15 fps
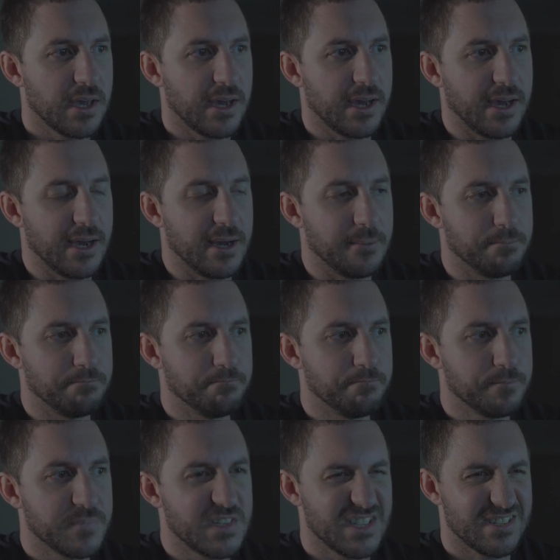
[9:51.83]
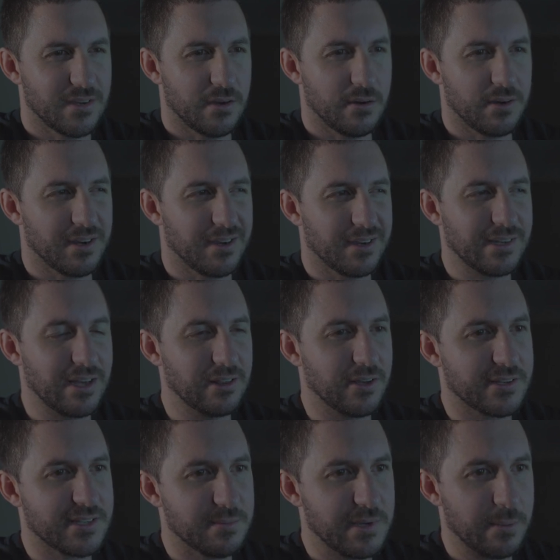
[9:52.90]
just so I
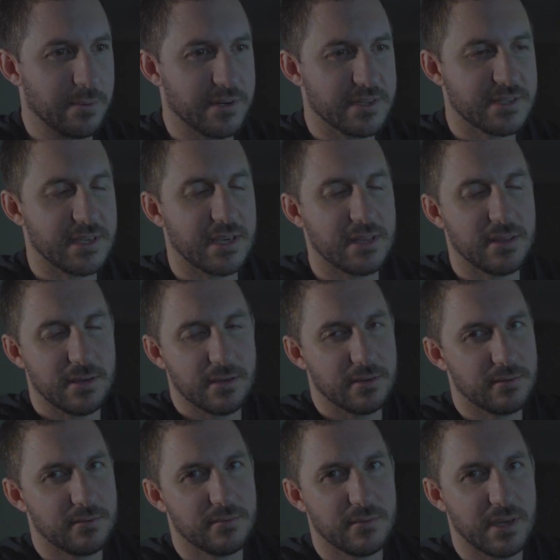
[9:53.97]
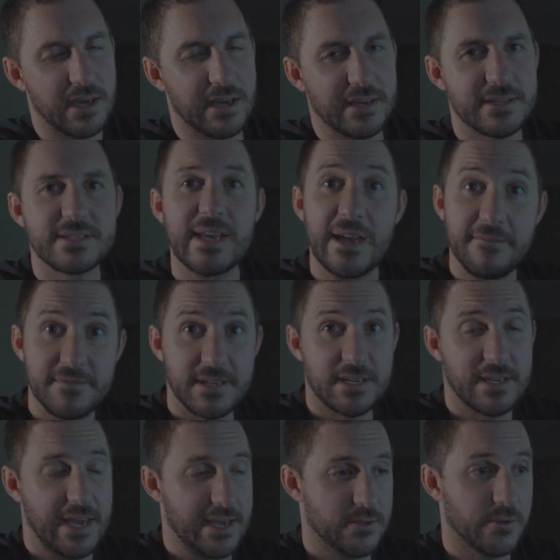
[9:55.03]
like to be able to see the
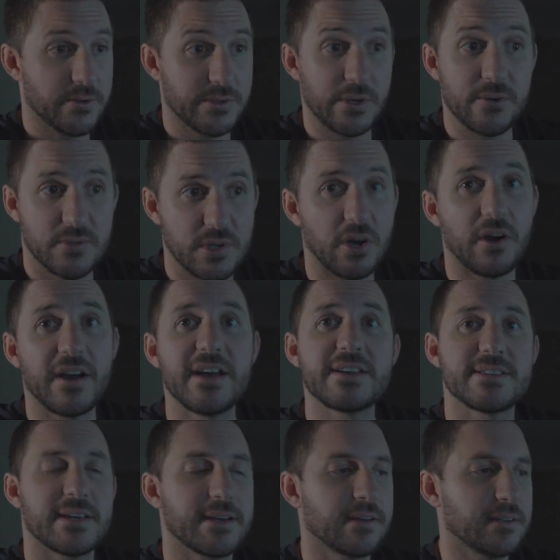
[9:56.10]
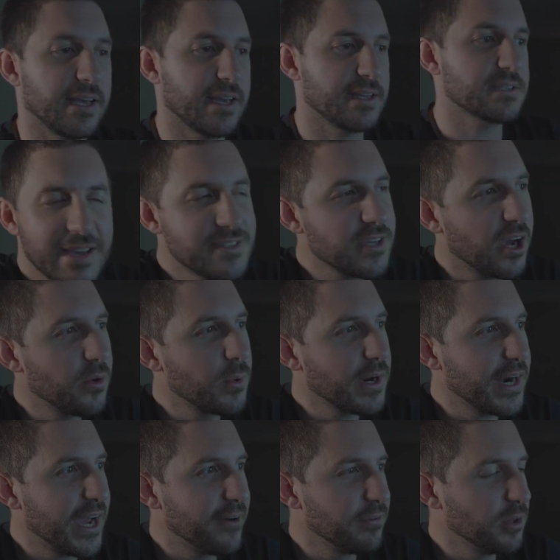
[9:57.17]
safety and also tires at a glance. Okay, so we're
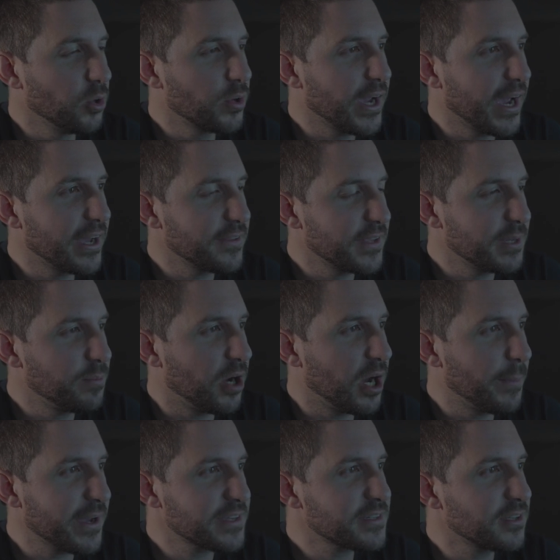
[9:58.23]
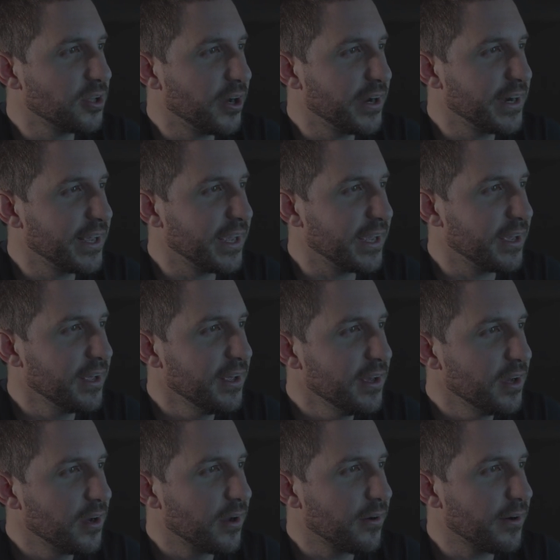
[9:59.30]
going to have a look at the Pimax client here.
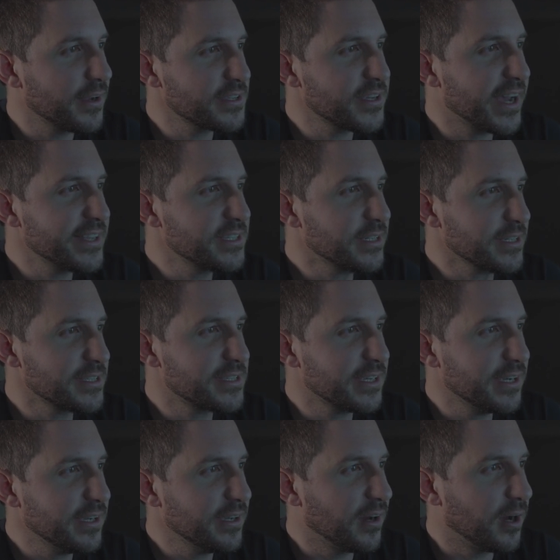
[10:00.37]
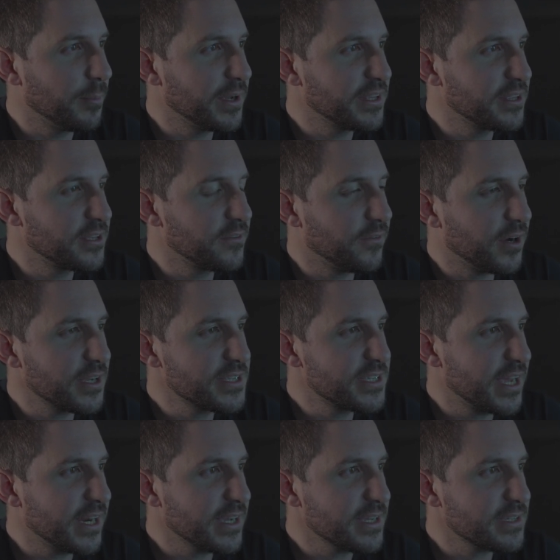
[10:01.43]
All right, so as you can see, I'm in device
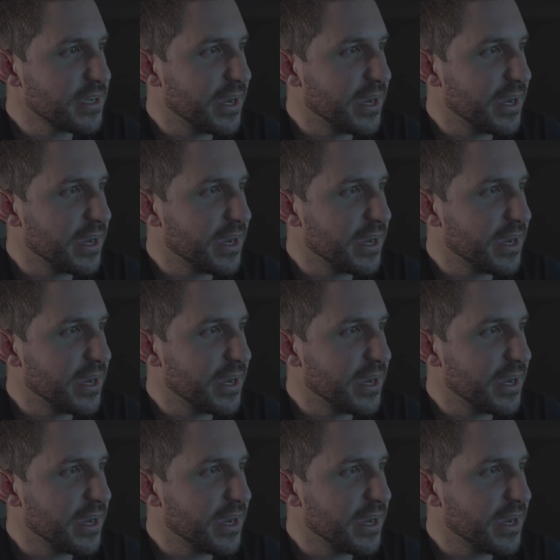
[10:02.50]
settings